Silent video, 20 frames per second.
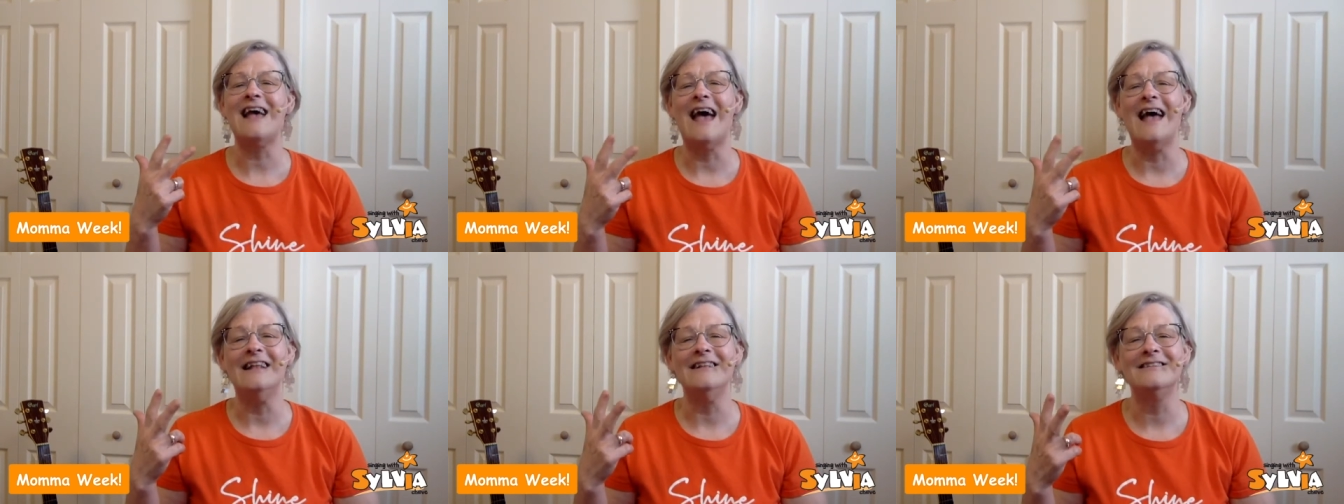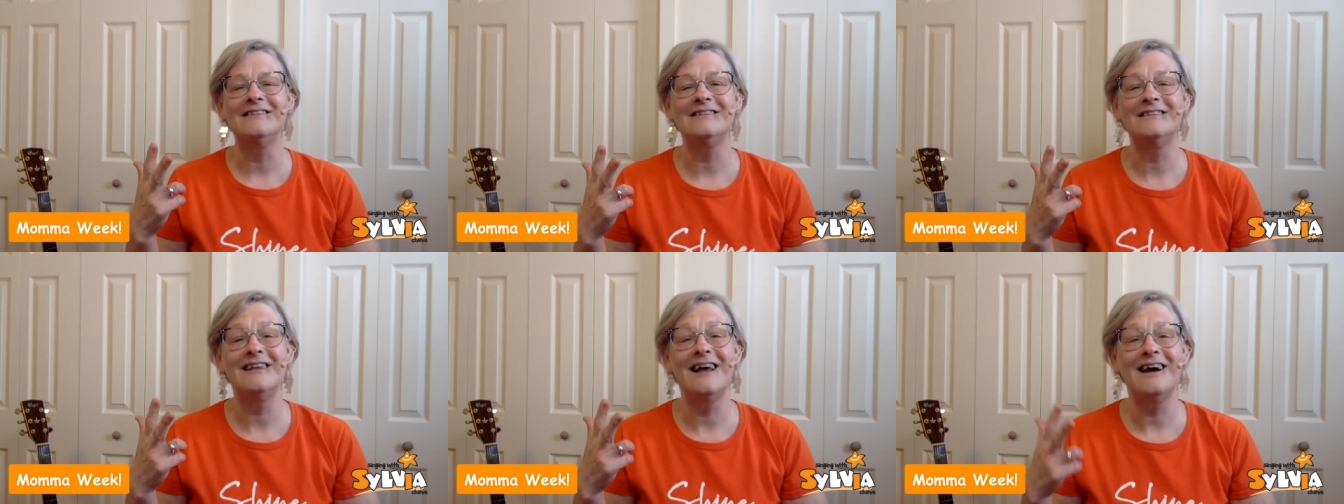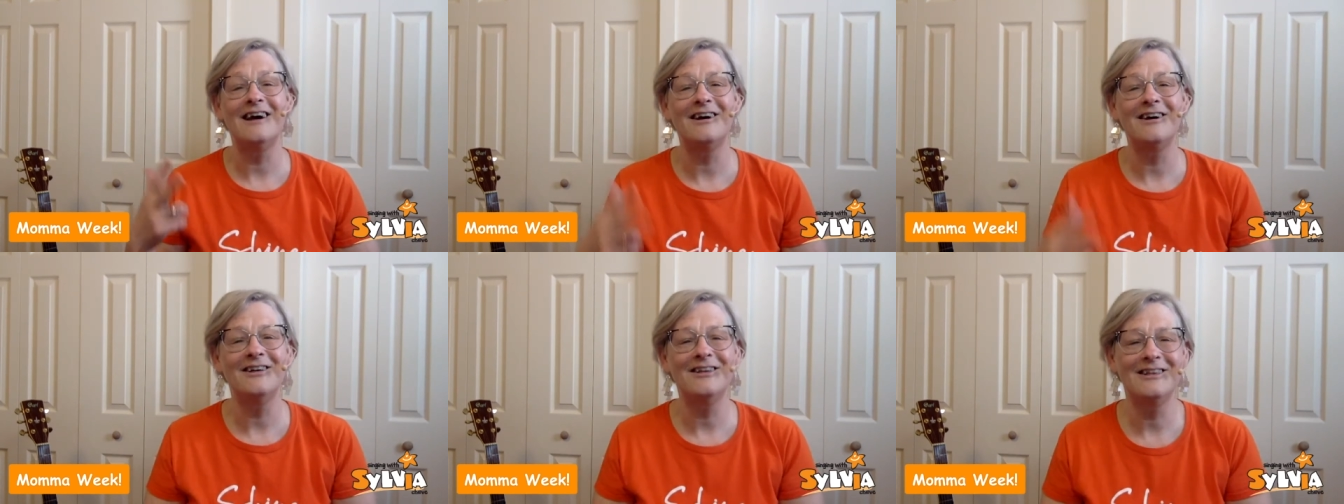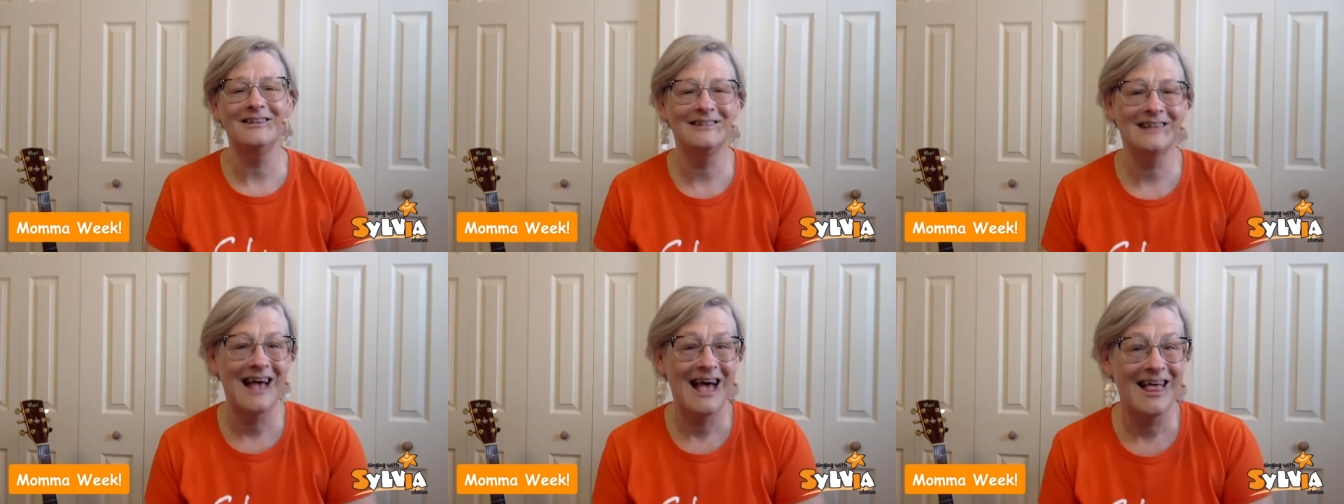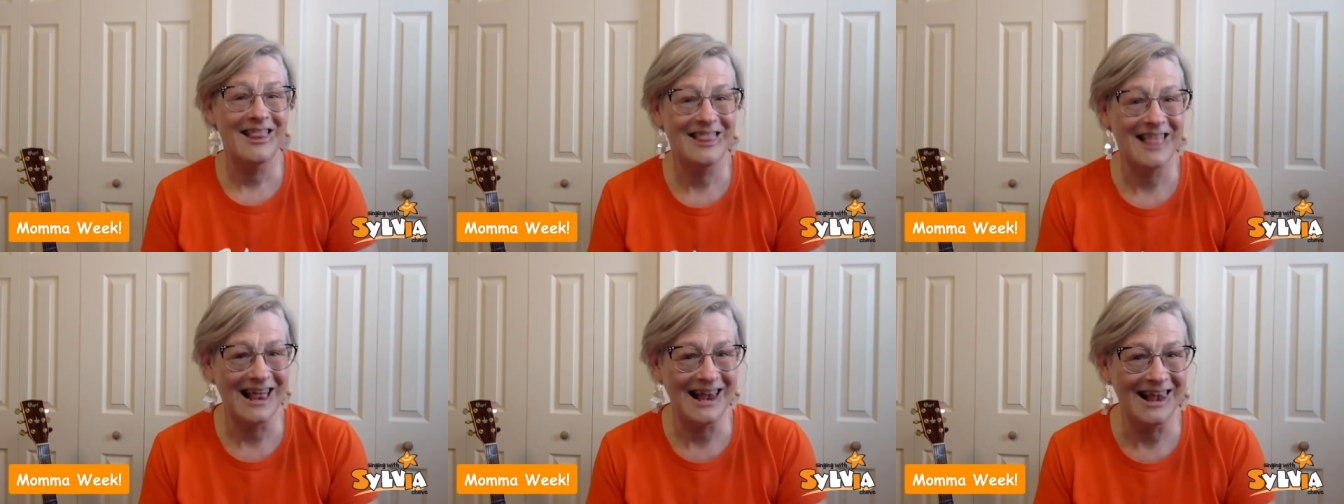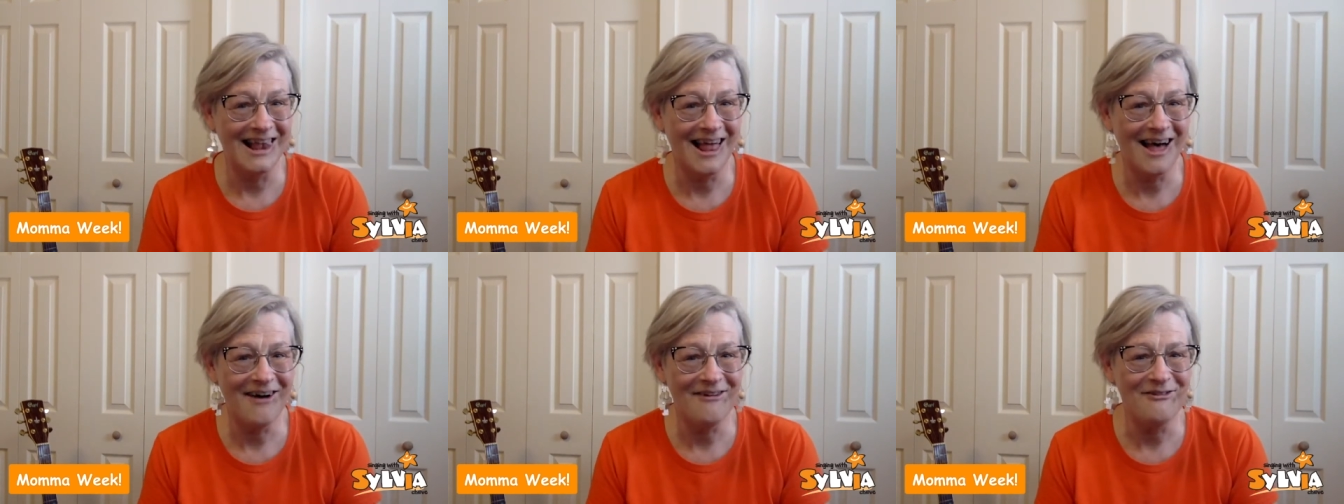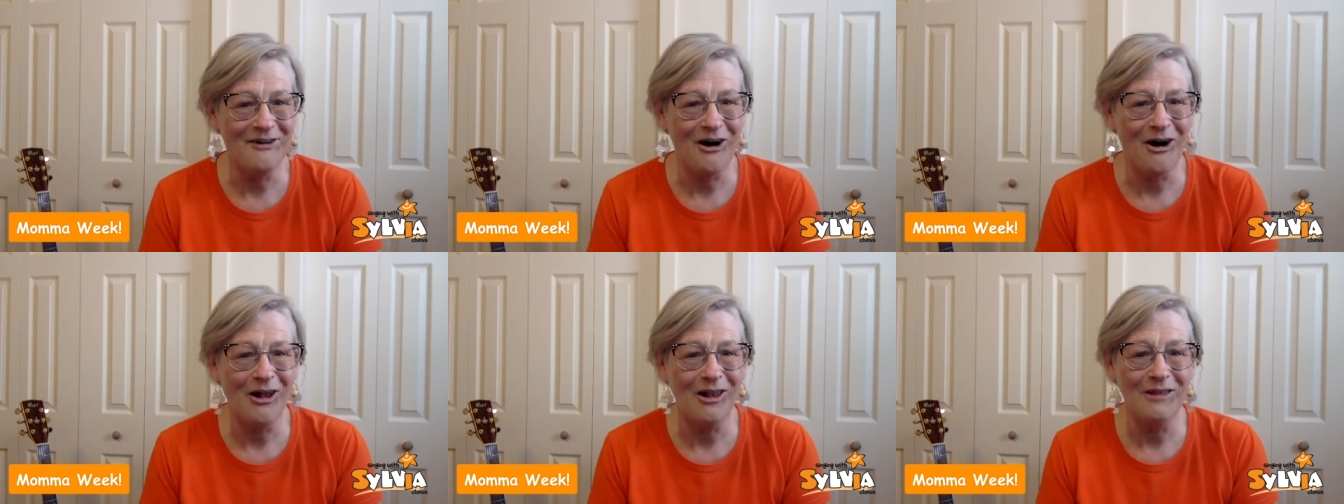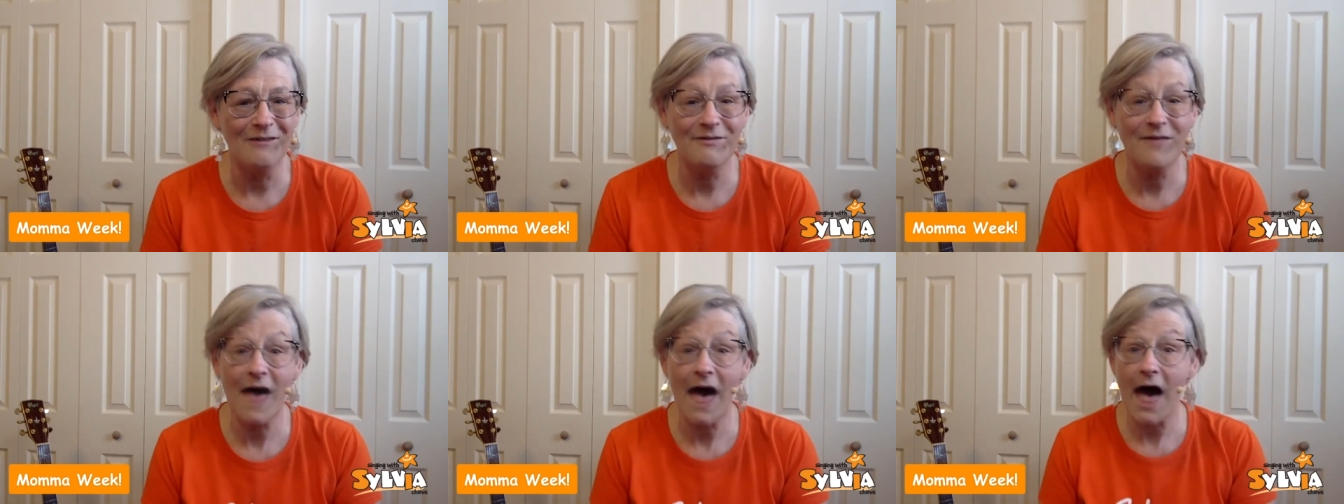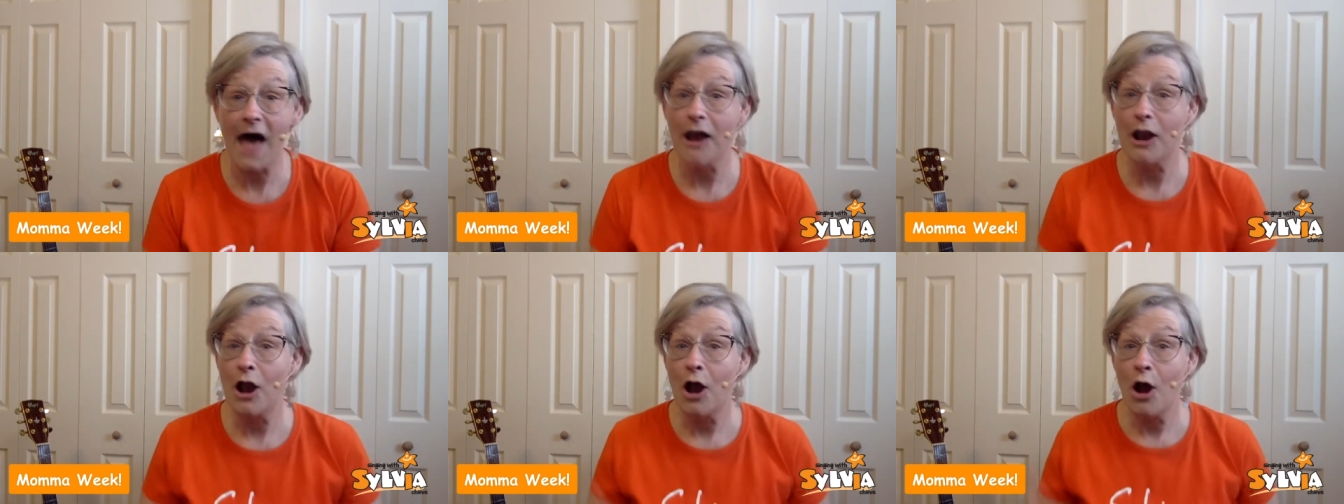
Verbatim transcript: and snuggles. They love all of that.